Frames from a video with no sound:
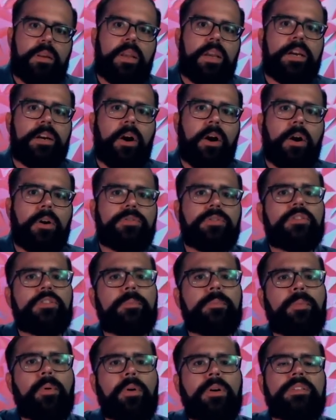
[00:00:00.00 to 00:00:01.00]
It also
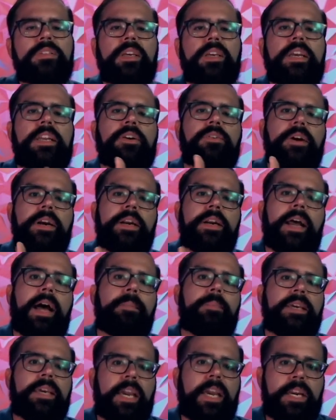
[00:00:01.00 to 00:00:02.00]
supports integrated
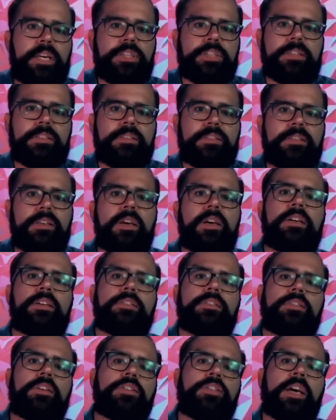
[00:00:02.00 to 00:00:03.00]
applications
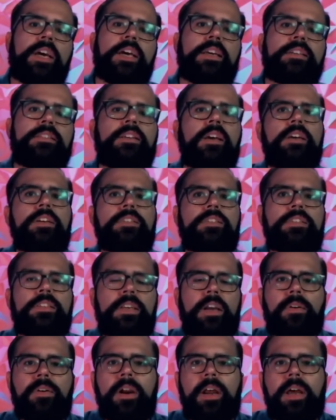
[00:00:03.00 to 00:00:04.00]
such as
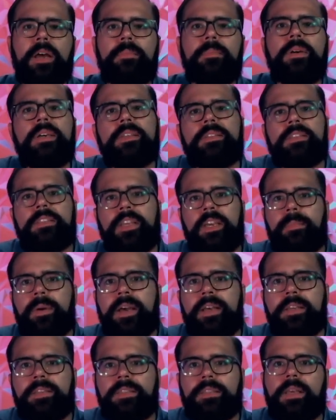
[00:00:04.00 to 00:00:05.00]
CRM,
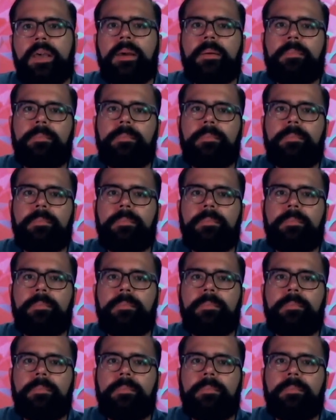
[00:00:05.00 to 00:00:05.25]
CMS,